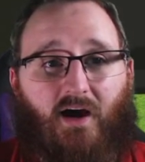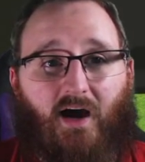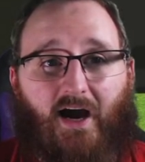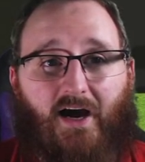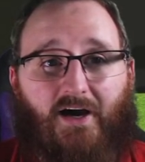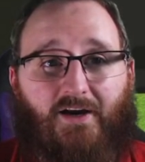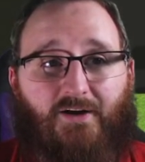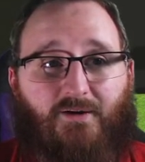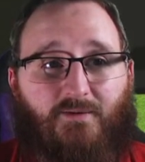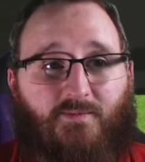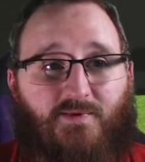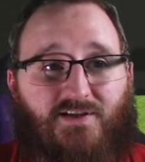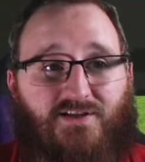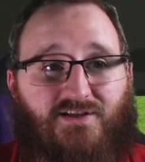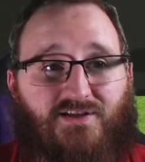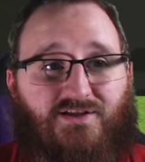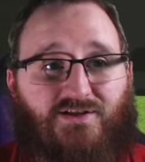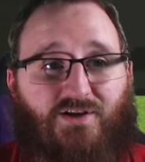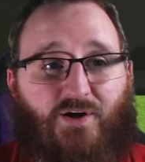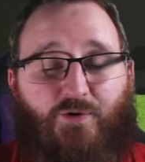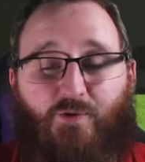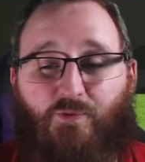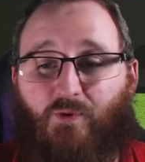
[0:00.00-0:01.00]
And I'm
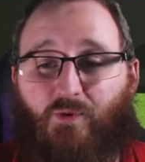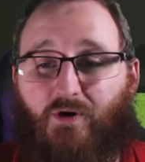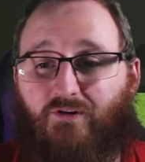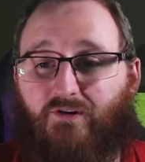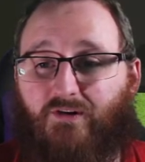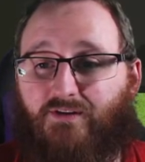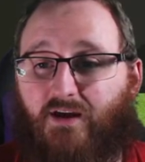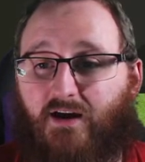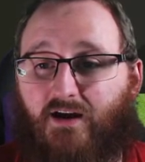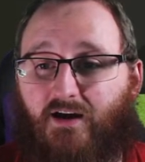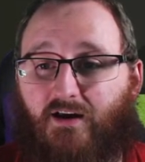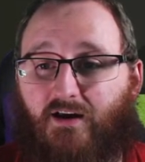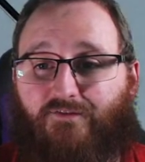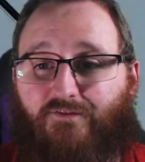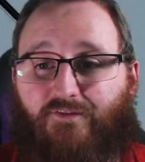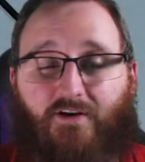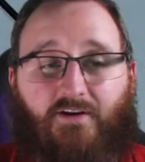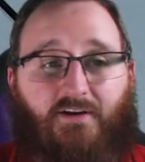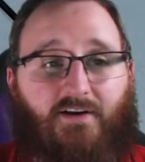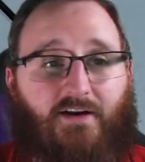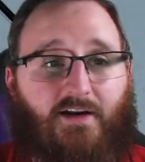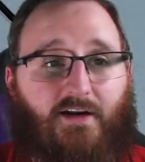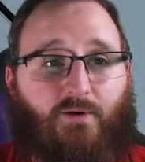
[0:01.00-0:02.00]
so worried they're going to
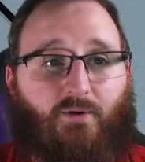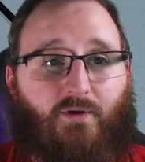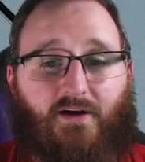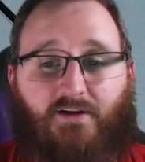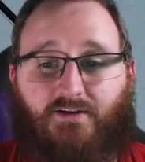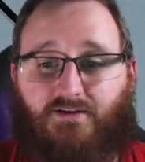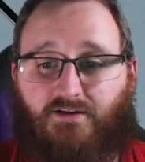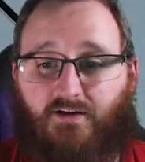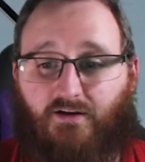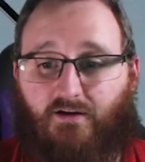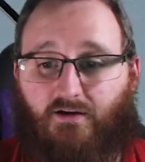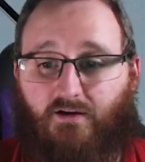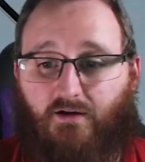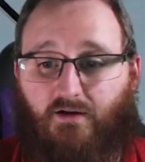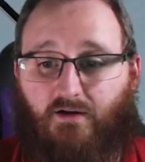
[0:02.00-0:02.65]
an equaliser.